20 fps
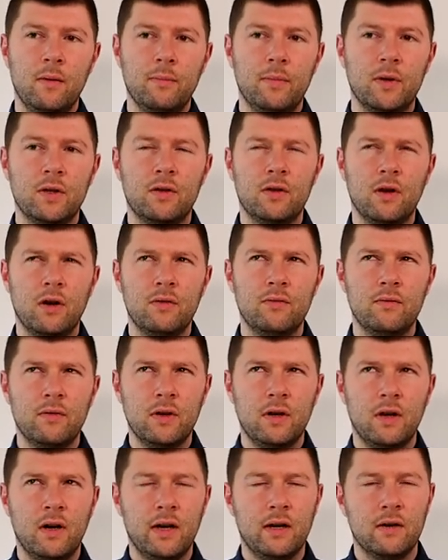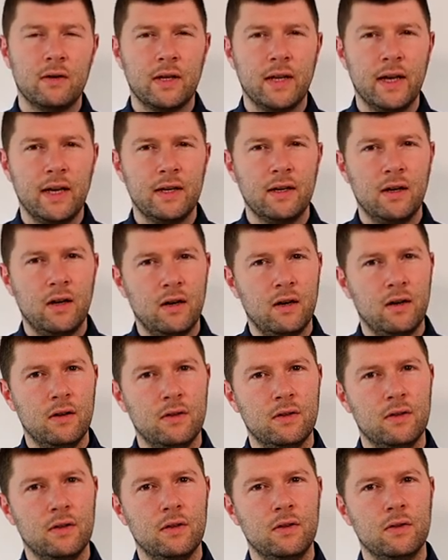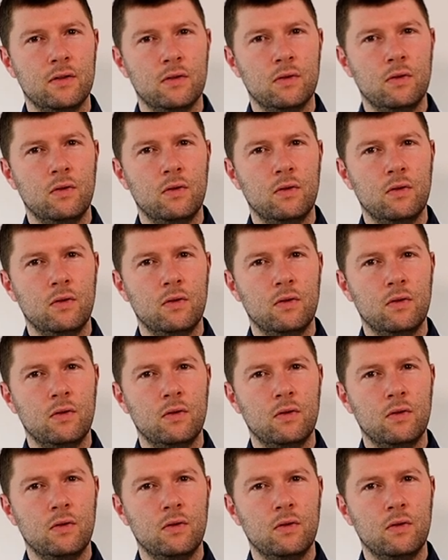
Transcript: But don't rely on getting answers